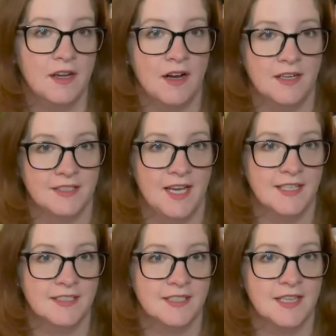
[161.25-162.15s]

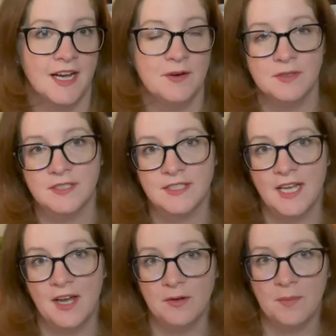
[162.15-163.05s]
contest that was
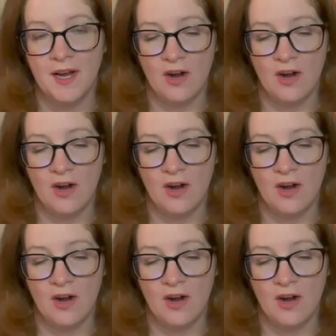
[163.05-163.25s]
held by